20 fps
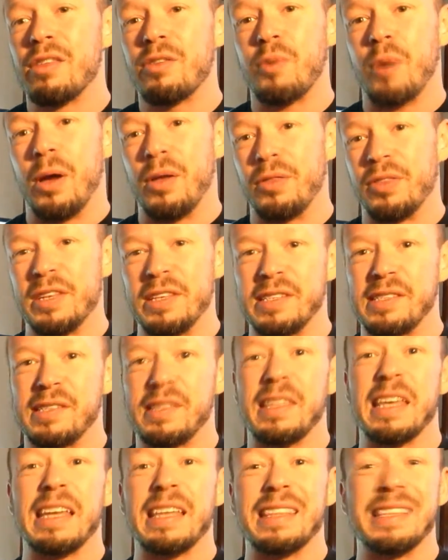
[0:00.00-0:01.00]
throughout this
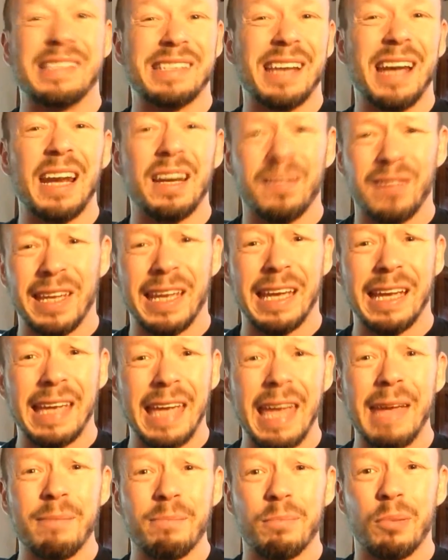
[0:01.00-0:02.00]
thing that's kind of like a
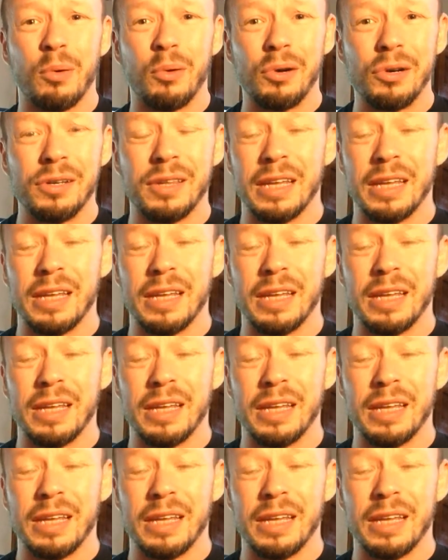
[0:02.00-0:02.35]
game board,